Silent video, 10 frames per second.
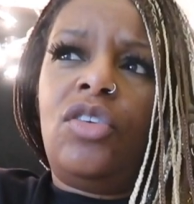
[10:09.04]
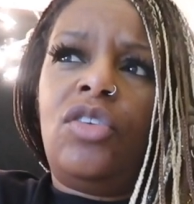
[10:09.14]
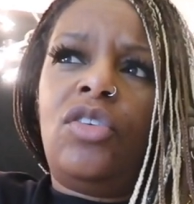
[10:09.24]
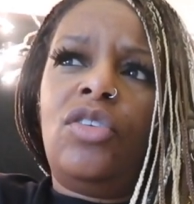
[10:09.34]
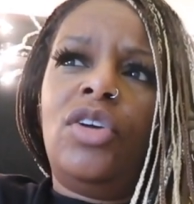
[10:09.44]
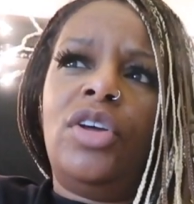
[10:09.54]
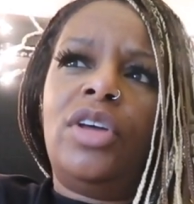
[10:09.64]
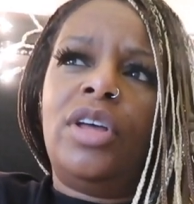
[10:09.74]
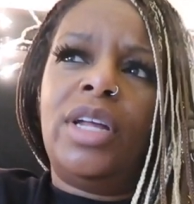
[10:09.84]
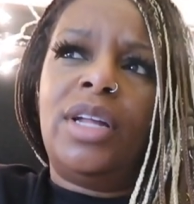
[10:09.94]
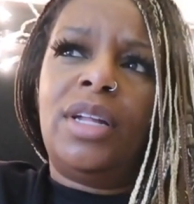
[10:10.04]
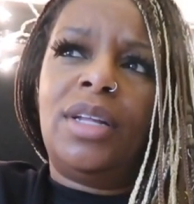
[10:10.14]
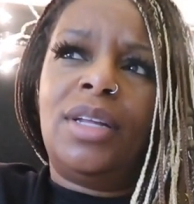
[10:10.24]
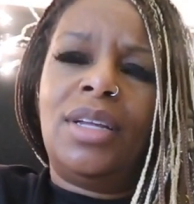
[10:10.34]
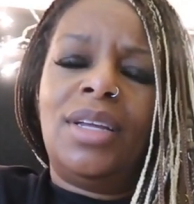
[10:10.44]

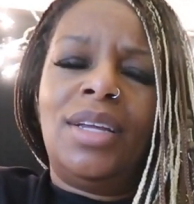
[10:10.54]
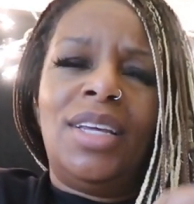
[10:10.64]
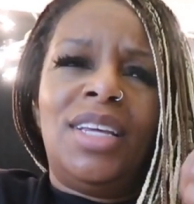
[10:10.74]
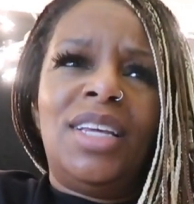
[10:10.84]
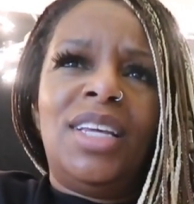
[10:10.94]
(no one is talking)